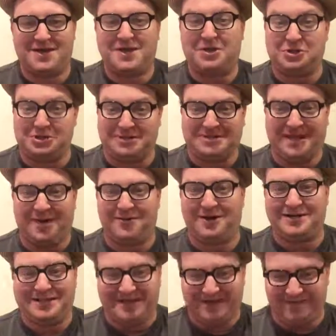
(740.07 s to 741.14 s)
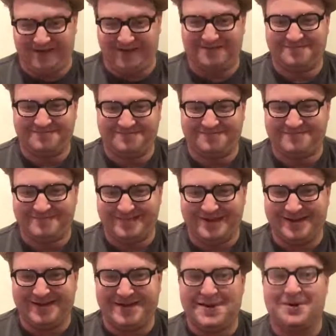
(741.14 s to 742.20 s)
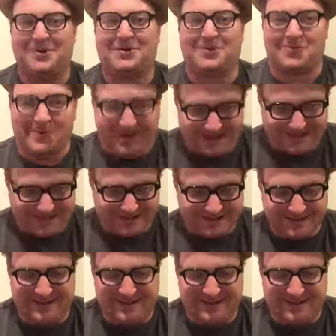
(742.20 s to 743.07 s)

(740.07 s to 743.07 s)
She's now on TV. Great.